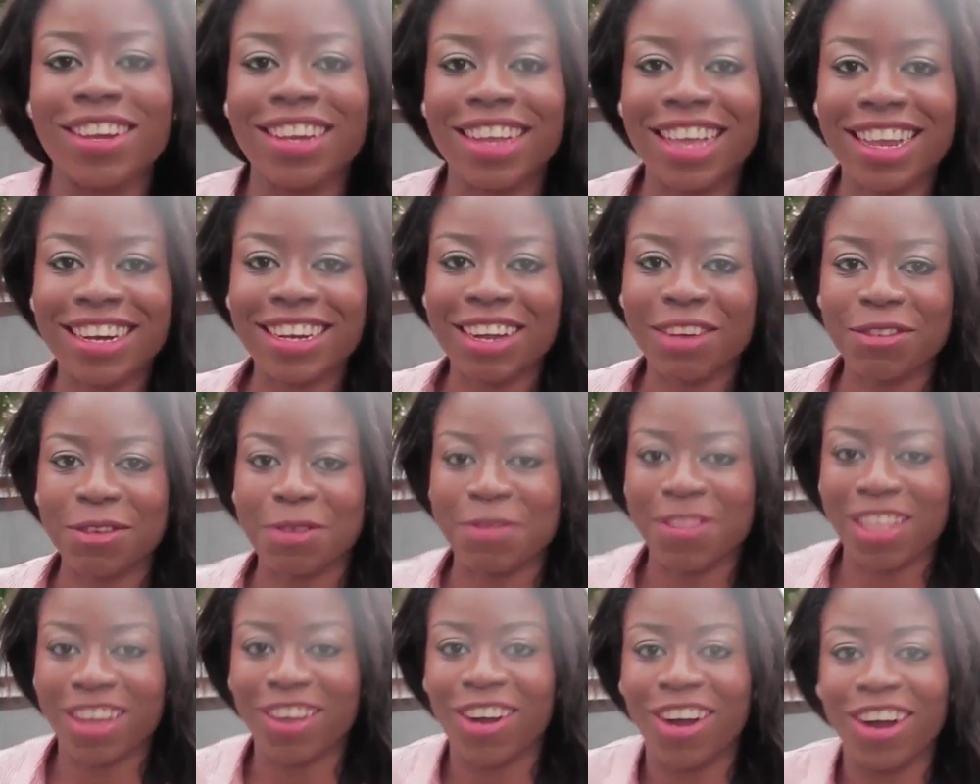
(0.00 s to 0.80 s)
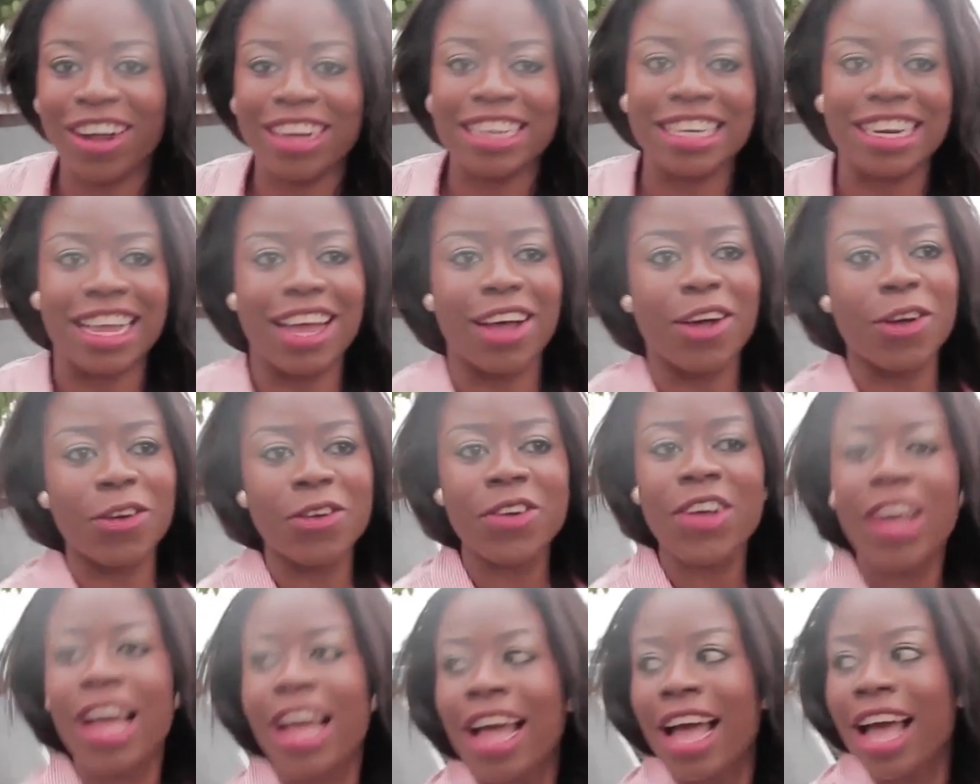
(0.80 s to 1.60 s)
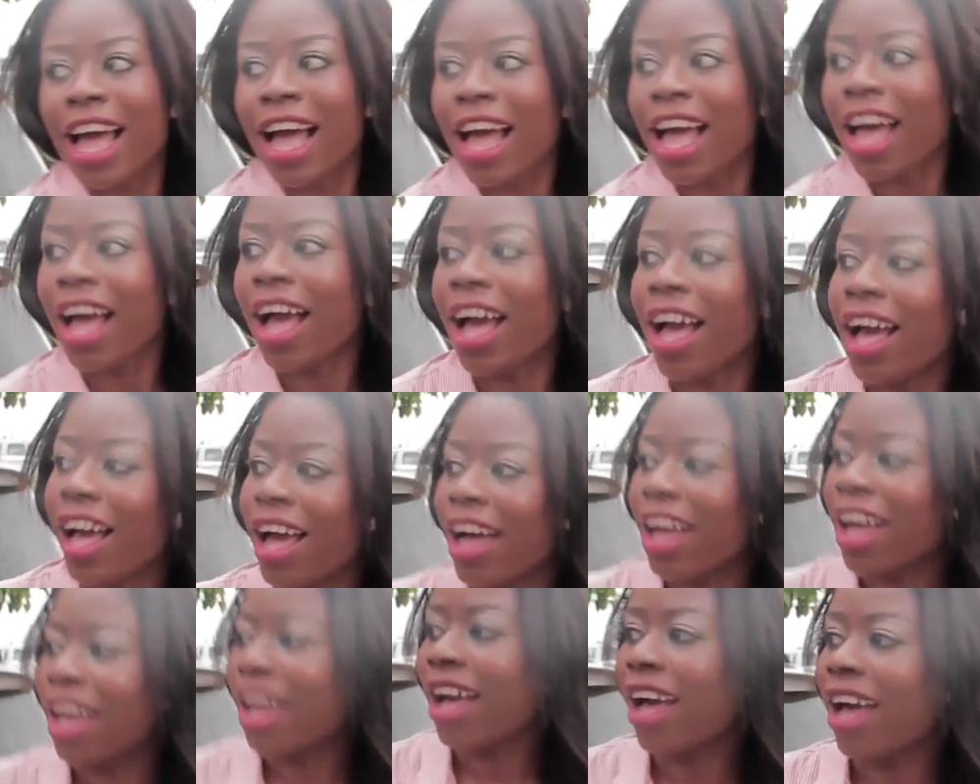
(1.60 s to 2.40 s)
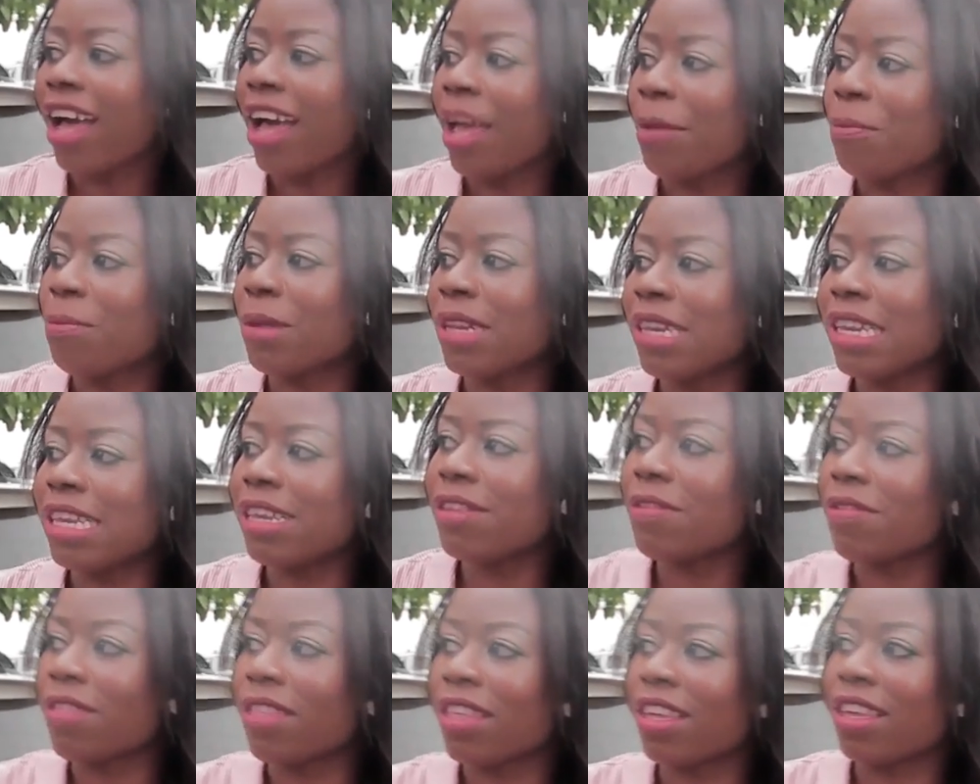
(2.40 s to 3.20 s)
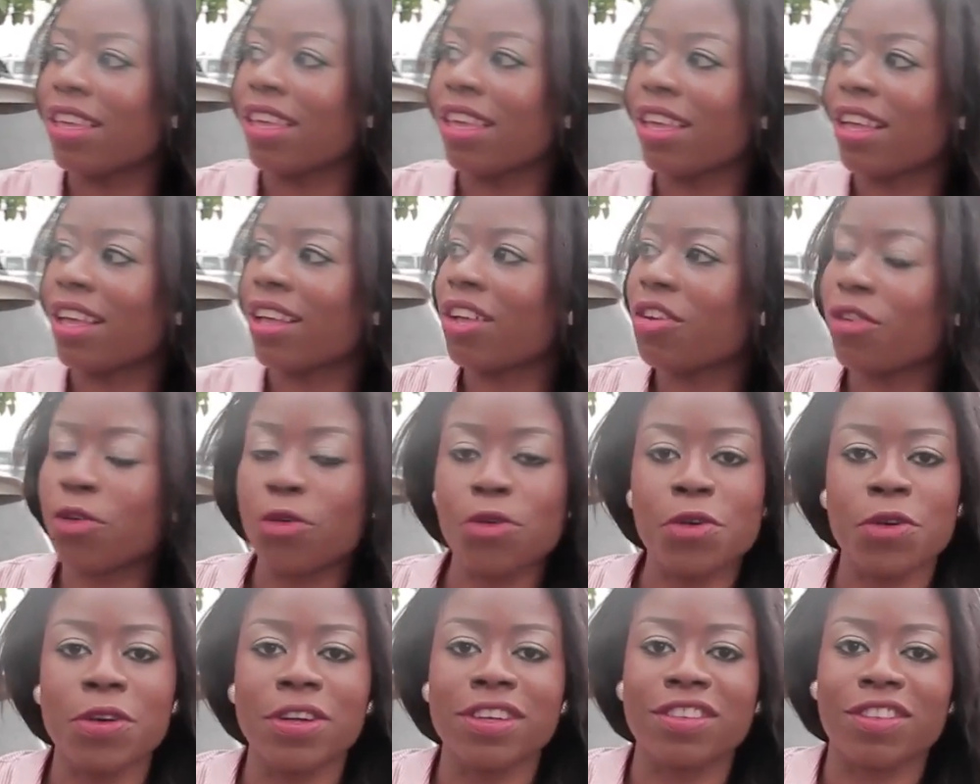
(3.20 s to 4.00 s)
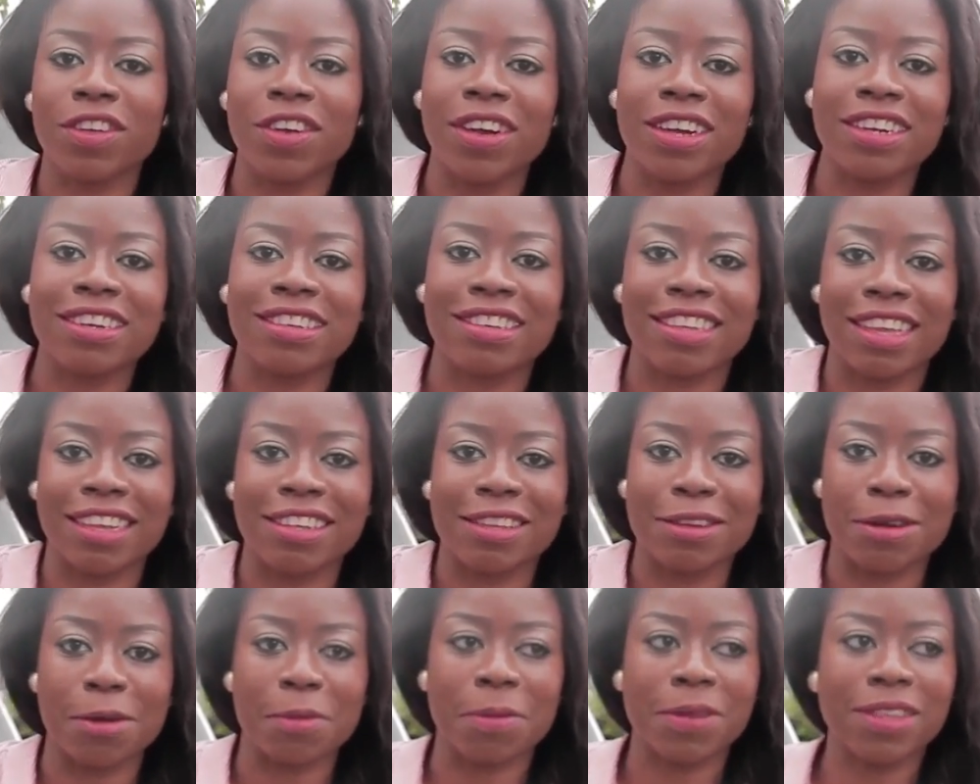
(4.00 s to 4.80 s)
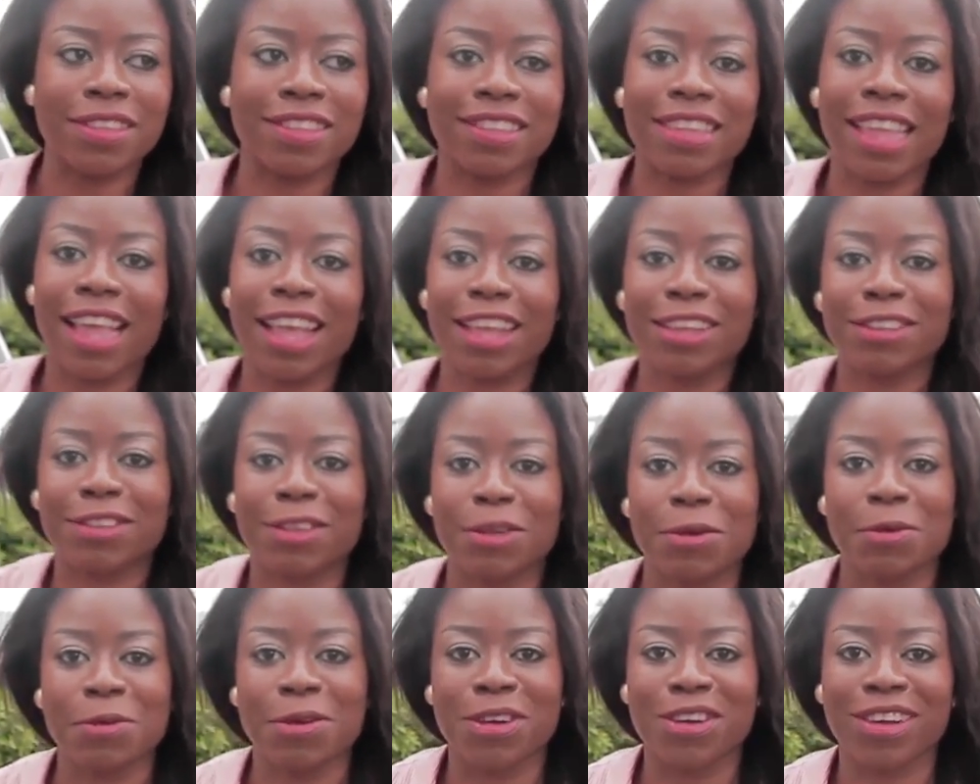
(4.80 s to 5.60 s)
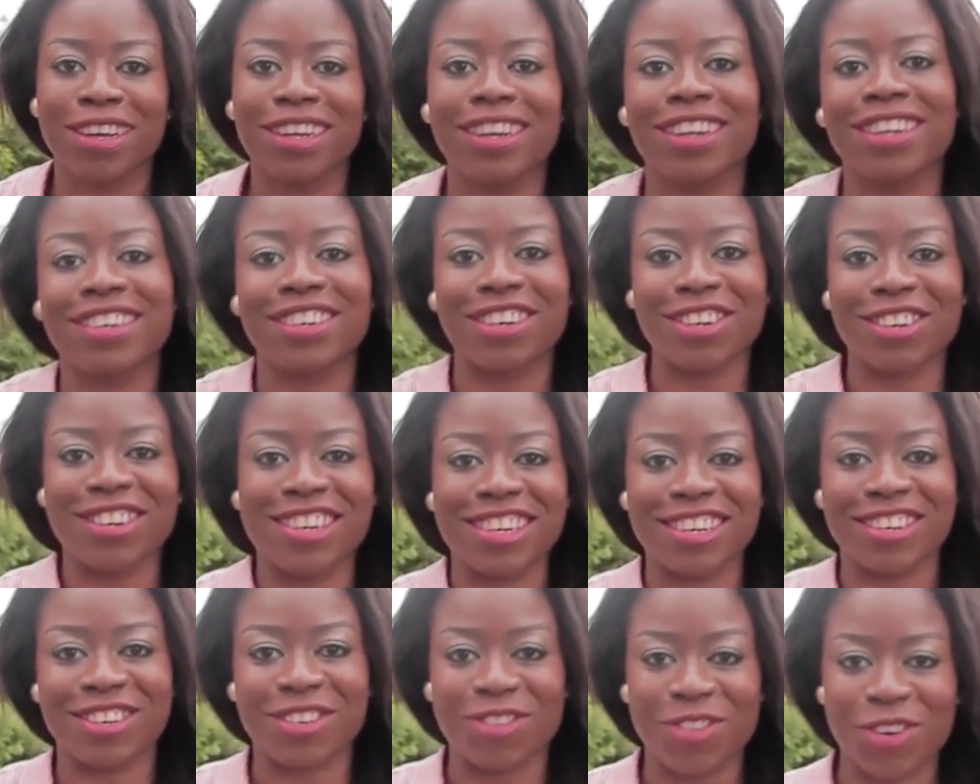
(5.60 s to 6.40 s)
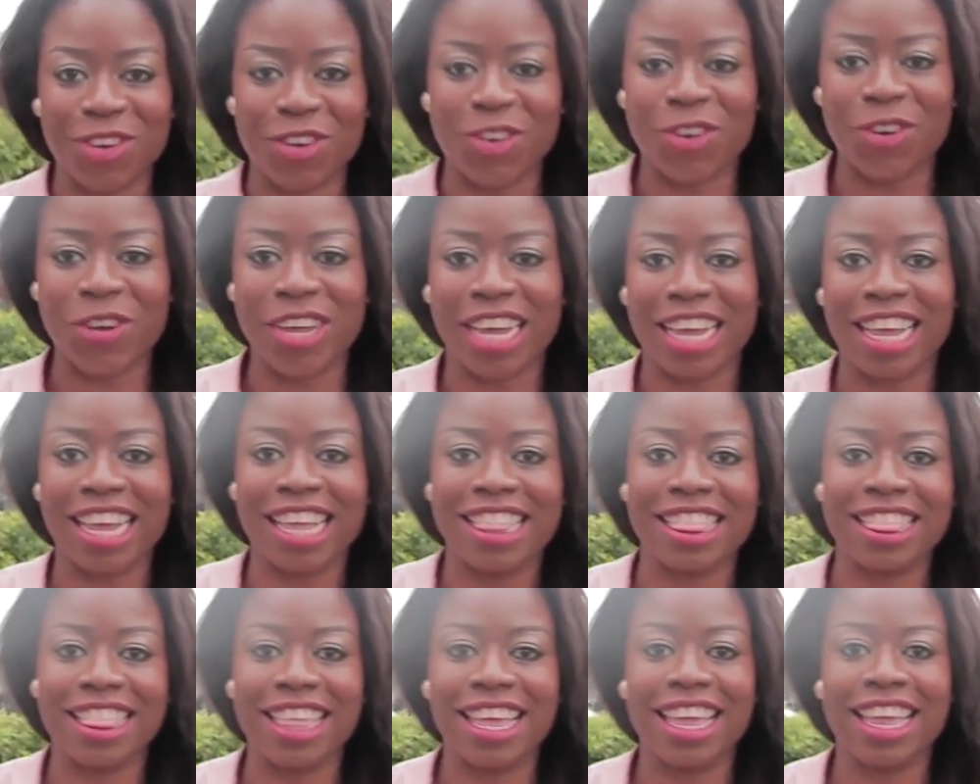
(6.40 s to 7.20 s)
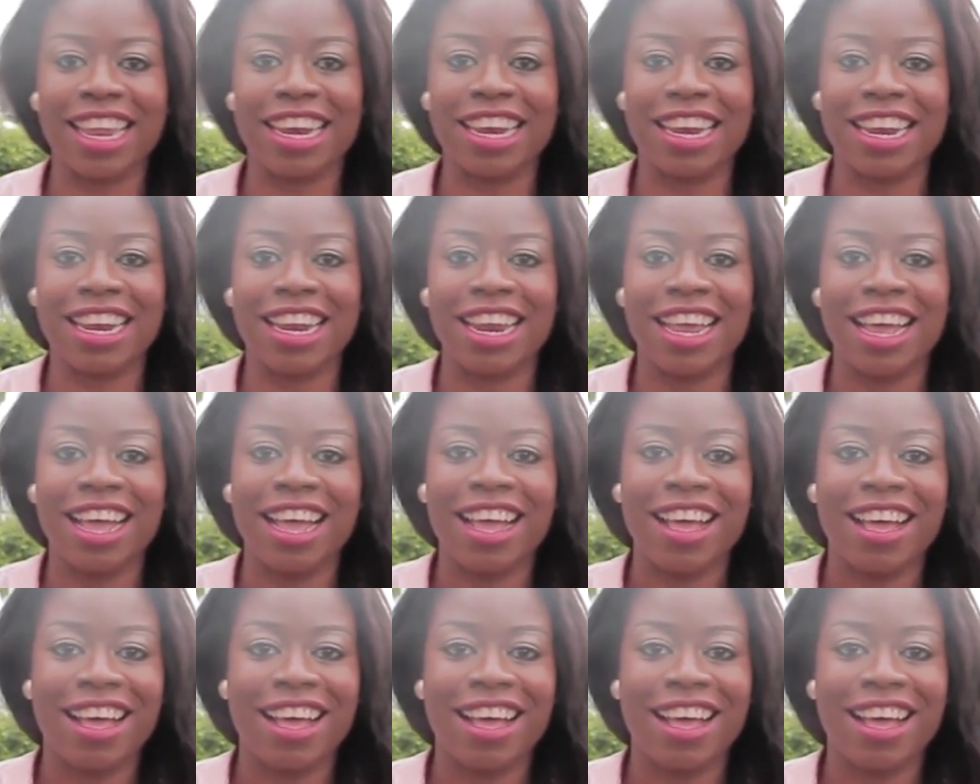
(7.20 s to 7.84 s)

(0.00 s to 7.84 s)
gonna get down from the car now. I believe the crew is already setting up inside, so we're gonna do this real quick and then